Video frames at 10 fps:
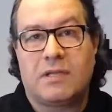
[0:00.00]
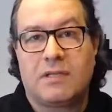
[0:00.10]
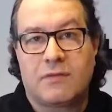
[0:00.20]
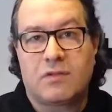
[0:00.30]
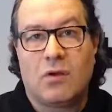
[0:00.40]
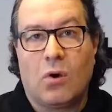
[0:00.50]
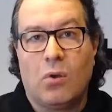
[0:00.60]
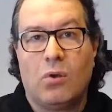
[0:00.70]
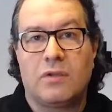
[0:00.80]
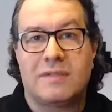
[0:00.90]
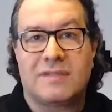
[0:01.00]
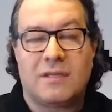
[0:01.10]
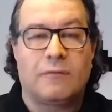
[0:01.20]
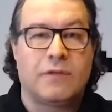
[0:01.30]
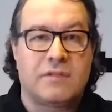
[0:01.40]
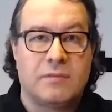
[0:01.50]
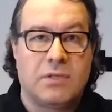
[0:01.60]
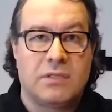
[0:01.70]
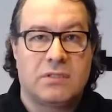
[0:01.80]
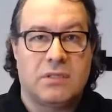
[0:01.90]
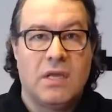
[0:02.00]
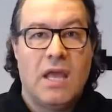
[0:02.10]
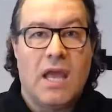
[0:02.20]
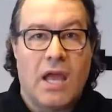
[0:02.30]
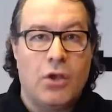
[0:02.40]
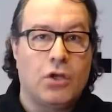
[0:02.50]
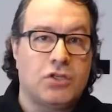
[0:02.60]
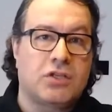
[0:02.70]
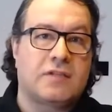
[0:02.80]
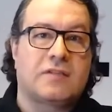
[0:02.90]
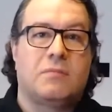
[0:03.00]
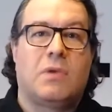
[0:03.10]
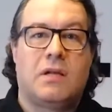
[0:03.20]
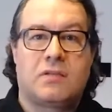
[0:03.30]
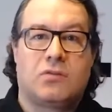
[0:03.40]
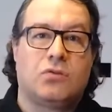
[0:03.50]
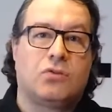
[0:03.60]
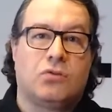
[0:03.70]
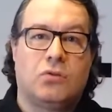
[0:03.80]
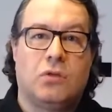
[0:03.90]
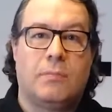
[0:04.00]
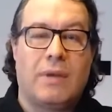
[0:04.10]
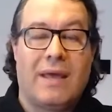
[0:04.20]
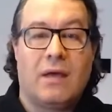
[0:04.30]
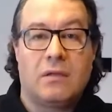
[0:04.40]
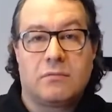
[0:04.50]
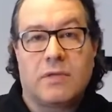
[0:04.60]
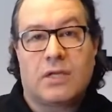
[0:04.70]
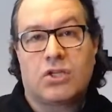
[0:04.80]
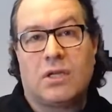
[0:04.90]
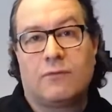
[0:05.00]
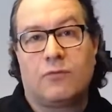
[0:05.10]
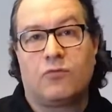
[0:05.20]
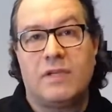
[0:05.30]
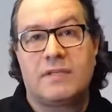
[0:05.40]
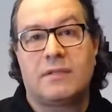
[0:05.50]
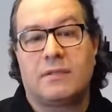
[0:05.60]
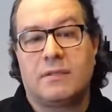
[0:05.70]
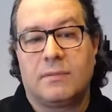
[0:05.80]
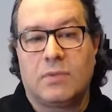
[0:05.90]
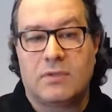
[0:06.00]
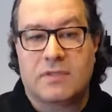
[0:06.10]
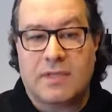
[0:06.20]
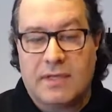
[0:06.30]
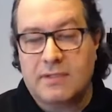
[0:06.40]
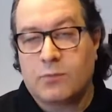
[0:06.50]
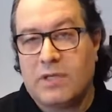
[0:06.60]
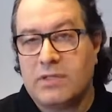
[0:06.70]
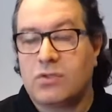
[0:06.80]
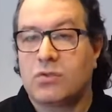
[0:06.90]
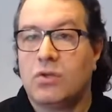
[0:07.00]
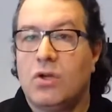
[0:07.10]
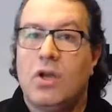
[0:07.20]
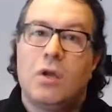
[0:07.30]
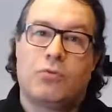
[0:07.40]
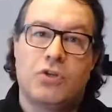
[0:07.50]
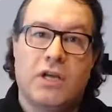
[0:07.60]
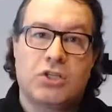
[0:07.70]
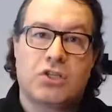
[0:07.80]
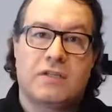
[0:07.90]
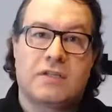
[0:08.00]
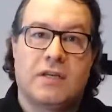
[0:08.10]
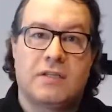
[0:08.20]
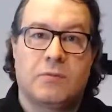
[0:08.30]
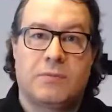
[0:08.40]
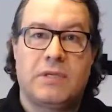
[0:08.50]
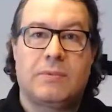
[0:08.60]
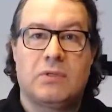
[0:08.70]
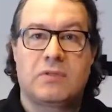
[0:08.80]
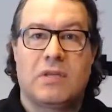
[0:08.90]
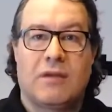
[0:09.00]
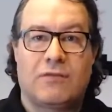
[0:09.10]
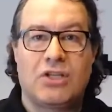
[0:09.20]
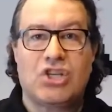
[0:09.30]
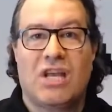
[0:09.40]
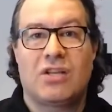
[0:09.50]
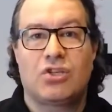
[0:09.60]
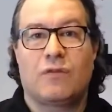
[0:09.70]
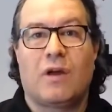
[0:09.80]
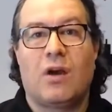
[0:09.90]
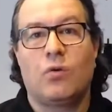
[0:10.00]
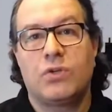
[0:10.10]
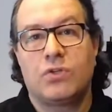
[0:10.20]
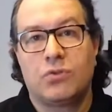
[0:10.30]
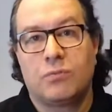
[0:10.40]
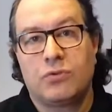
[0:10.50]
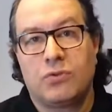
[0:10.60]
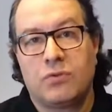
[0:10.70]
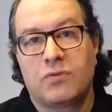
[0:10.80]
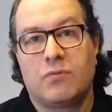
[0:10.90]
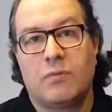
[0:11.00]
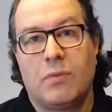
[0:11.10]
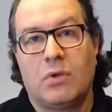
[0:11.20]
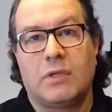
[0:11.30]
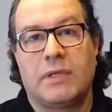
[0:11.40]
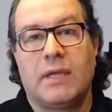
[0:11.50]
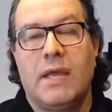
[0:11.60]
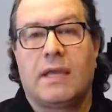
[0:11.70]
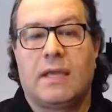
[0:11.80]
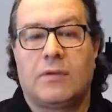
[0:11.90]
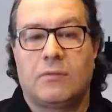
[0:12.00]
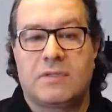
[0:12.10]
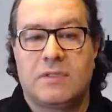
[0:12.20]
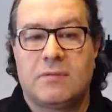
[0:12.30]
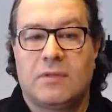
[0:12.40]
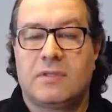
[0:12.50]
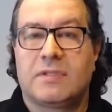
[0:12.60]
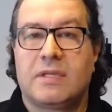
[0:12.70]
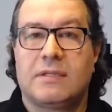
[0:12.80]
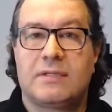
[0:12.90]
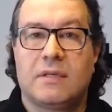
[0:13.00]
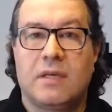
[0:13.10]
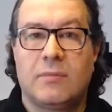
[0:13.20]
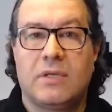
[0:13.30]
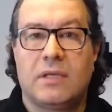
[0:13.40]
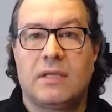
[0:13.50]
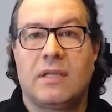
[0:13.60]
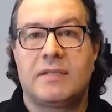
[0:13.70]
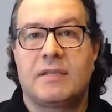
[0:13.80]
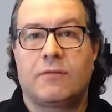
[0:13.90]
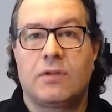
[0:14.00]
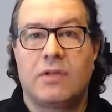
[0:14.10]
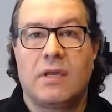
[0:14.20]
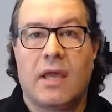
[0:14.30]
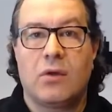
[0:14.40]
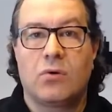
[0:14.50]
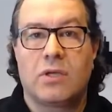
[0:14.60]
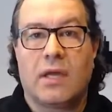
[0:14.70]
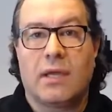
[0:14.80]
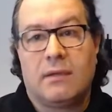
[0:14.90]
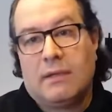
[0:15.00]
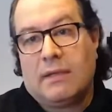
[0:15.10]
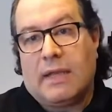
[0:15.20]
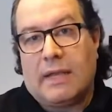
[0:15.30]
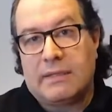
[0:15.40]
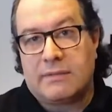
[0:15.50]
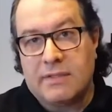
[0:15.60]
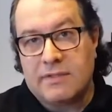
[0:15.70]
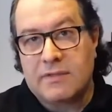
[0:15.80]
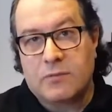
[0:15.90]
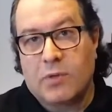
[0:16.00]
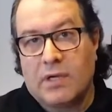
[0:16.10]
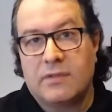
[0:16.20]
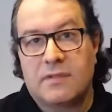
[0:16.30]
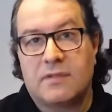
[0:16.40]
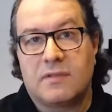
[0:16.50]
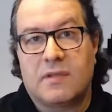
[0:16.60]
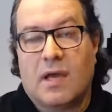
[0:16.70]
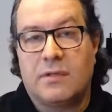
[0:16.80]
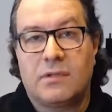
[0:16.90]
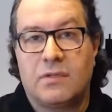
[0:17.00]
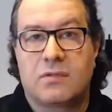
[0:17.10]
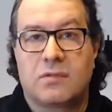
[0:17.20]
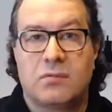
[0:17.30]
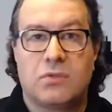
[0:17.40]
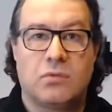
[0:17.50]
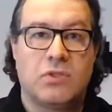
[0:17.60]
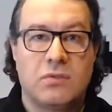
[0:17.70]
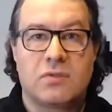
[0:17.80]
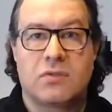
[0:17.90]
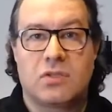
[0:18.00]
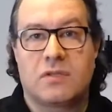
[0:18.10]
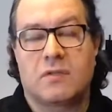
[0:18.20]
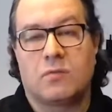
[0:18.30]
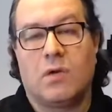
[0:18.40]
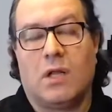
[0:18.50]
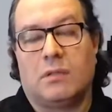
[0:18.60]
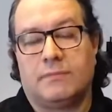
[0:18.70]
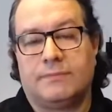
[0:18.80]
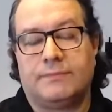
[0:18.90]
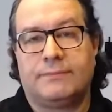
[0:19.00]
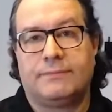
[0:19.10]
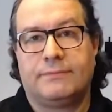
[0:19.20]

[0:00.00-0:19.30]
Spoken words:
But it gives you a whole set of flexibility. And not just in master control and playout. We actually had recently the most sales went into production sites where people also have the challenge of how we do produce remotely. Can we see whether the signals are coming in? Is everything A-OK? And this is where this is ideally suited to be used just as well.